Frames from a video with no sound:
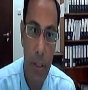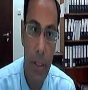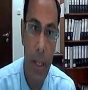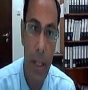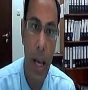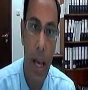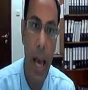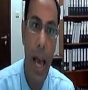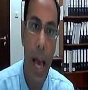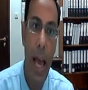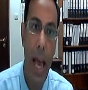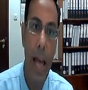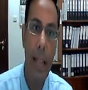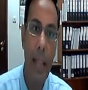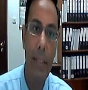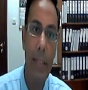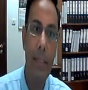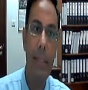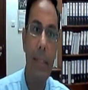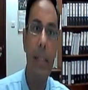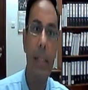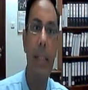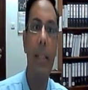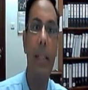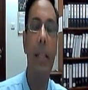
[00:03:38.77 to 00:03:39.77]
Calvin
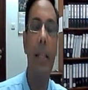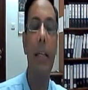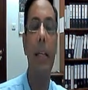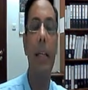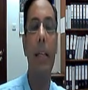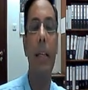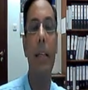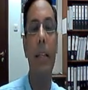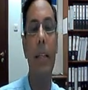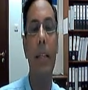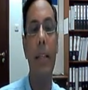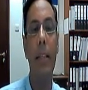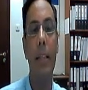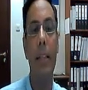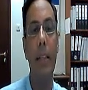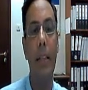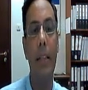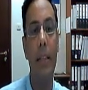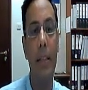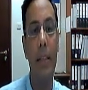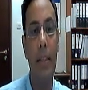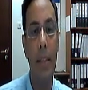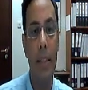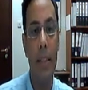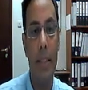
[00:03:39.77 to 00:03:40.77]
and
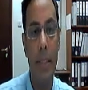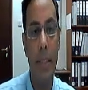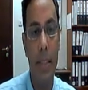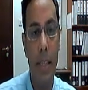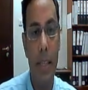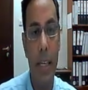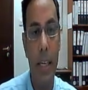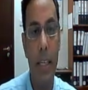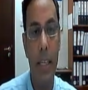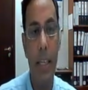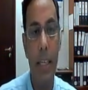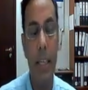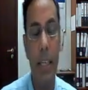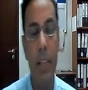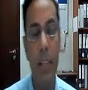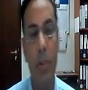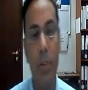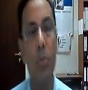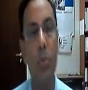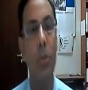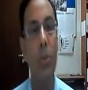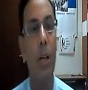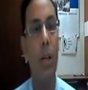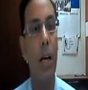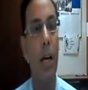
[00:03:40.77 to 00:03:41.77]
the
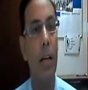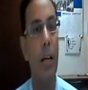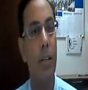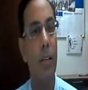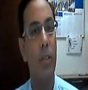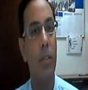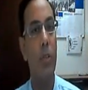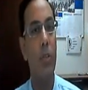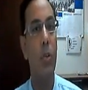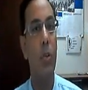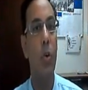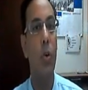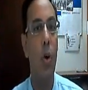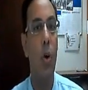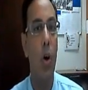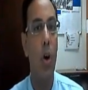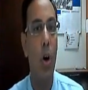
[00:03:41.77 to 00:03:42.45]
stinky tuna.